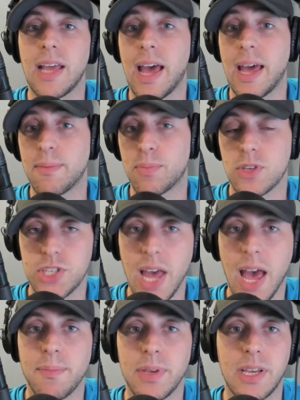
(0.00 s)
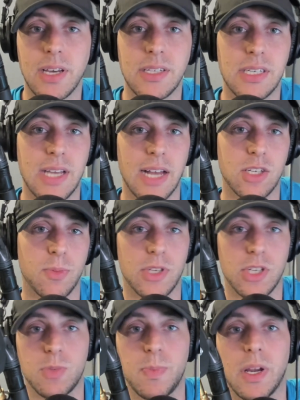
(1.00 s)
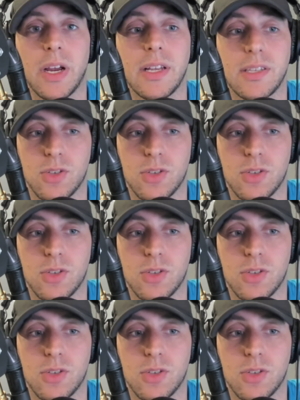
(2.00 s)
And Brissett, because he's got so much experience,